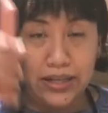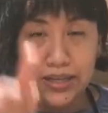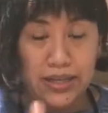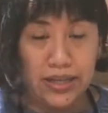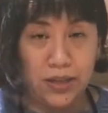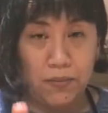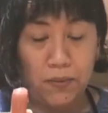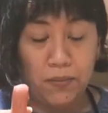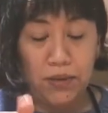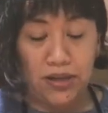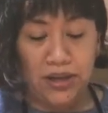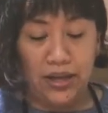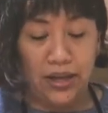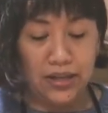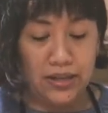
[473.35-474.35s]

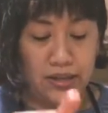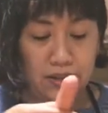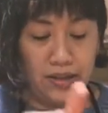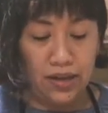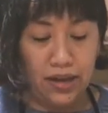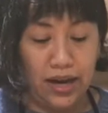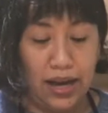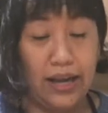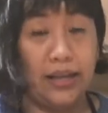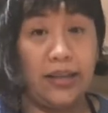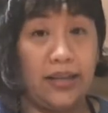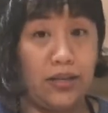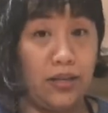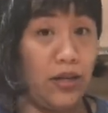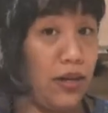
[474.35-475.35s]
salchipaparias like
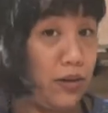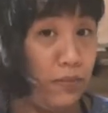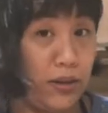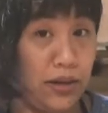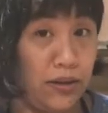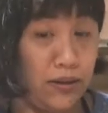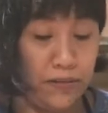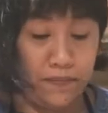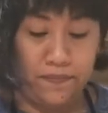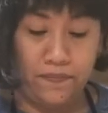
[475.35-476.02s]
this cut better.